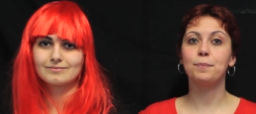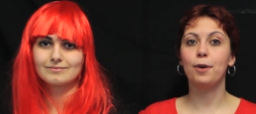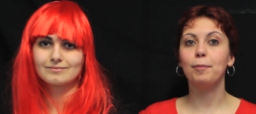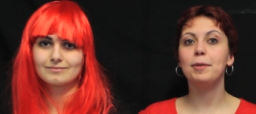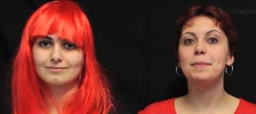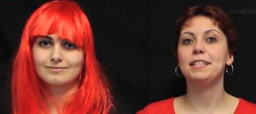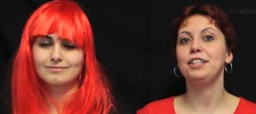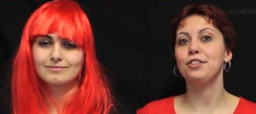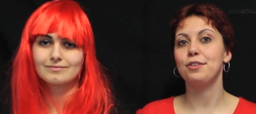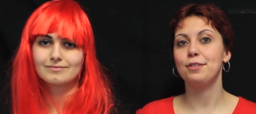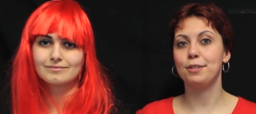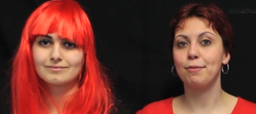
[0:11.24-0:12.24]
Speaker 1: problems and
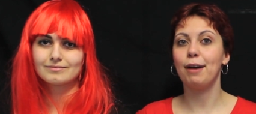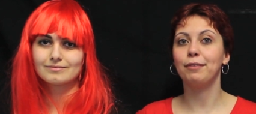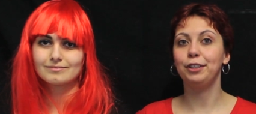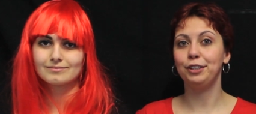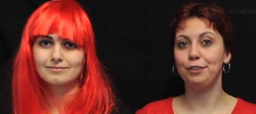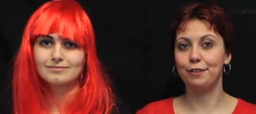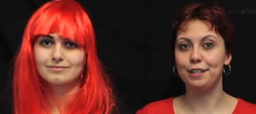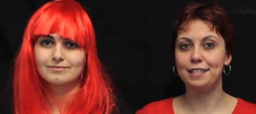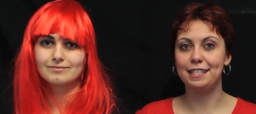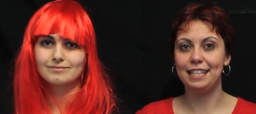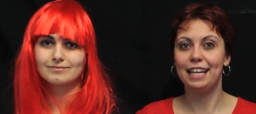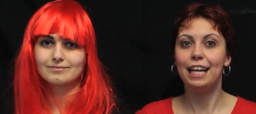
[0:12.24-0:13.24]
issues around the
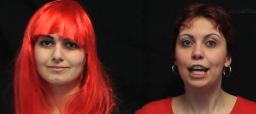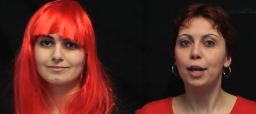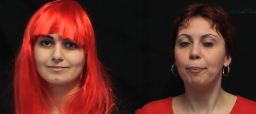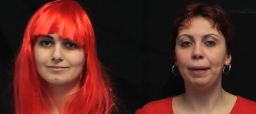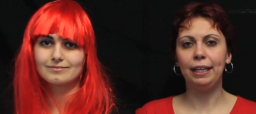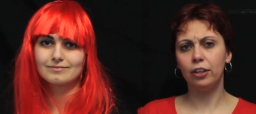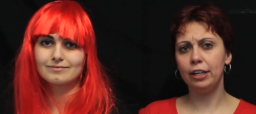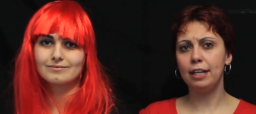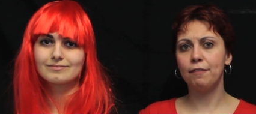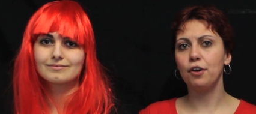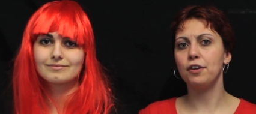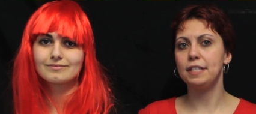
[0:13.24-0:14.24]
university, be it not
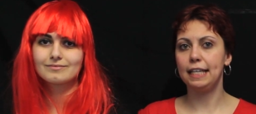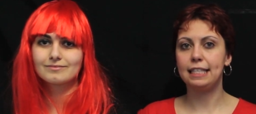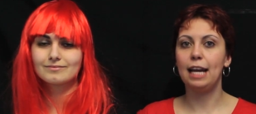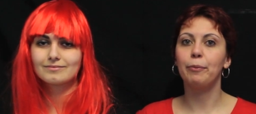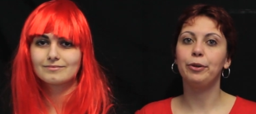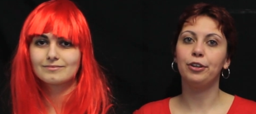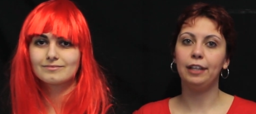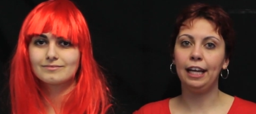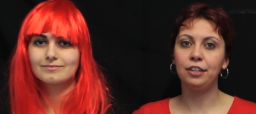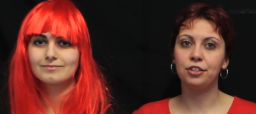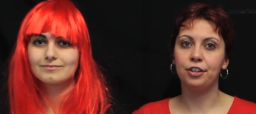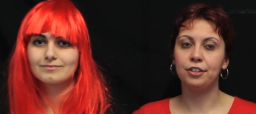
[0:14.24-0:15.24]
enough contact time with your
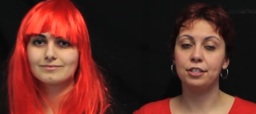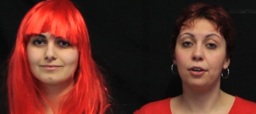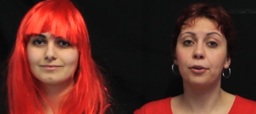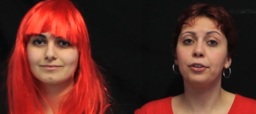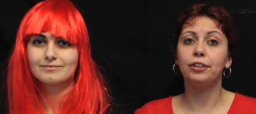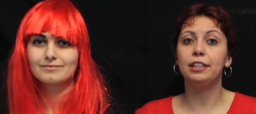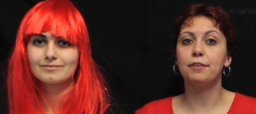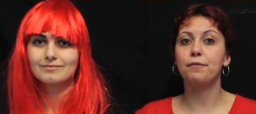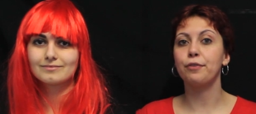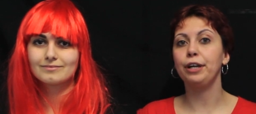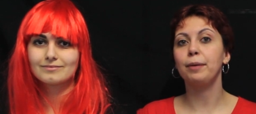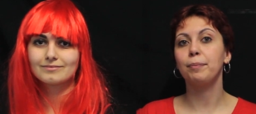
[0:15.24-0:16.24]
lecturers or not enough
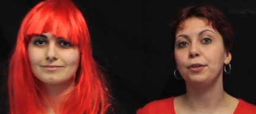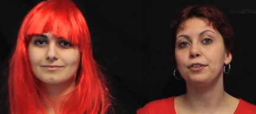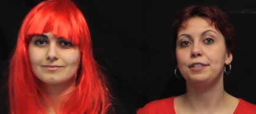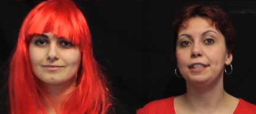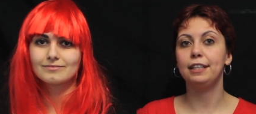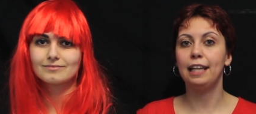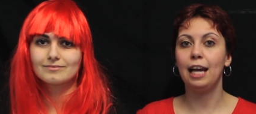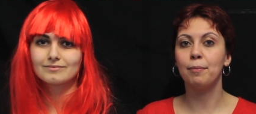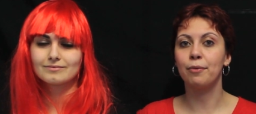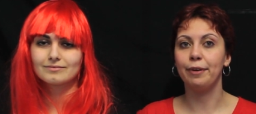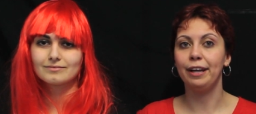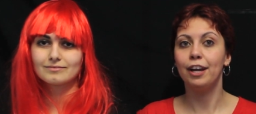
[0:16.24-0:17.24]
free computers in the
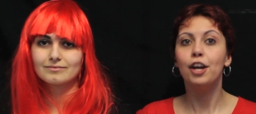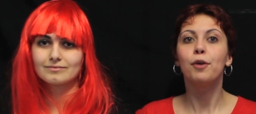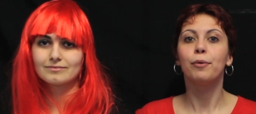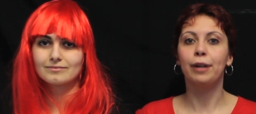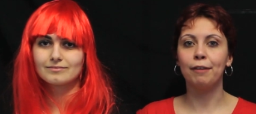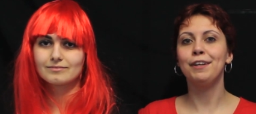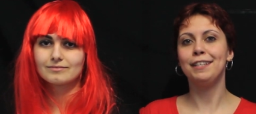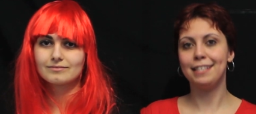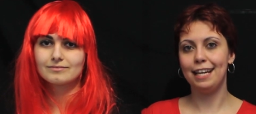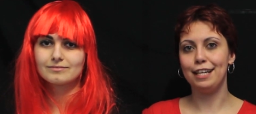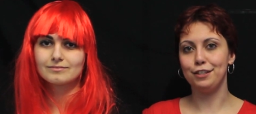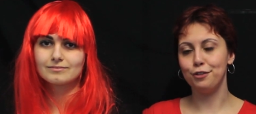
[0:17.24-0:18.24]
library. Whatever it
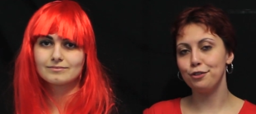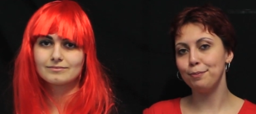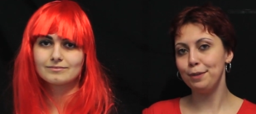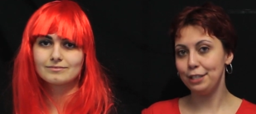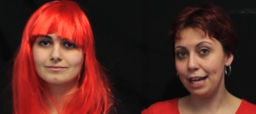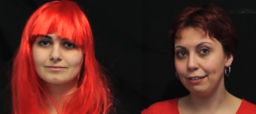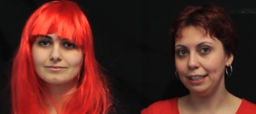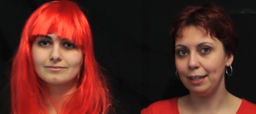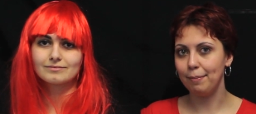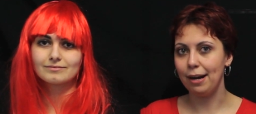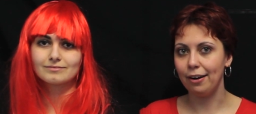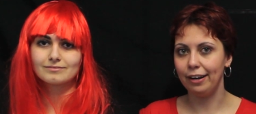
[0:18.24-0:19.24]
is, you should be shouting
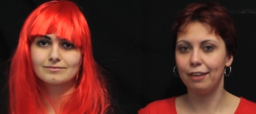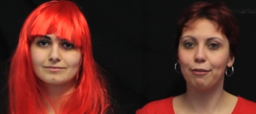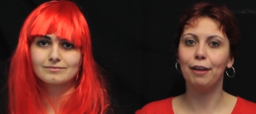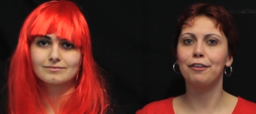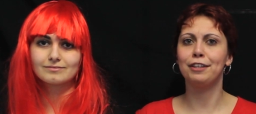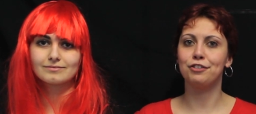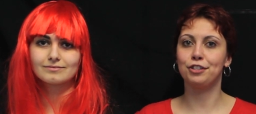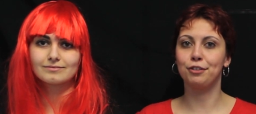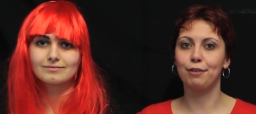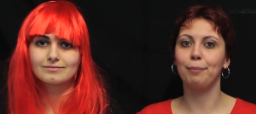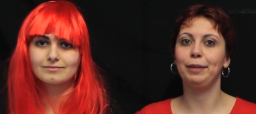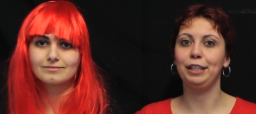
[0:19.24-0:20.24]
about it rather than just
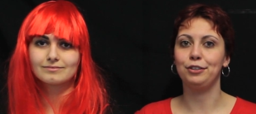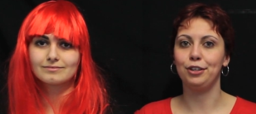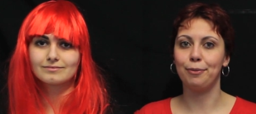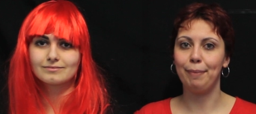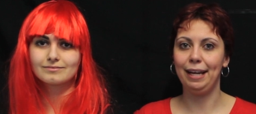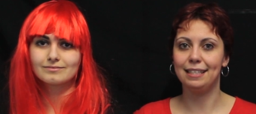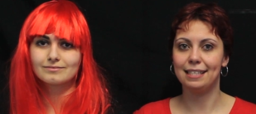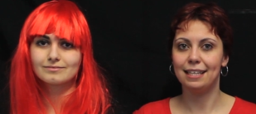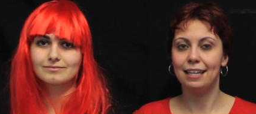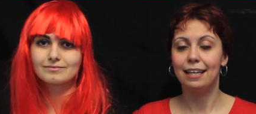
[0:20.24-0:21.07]
grumbling to your mates.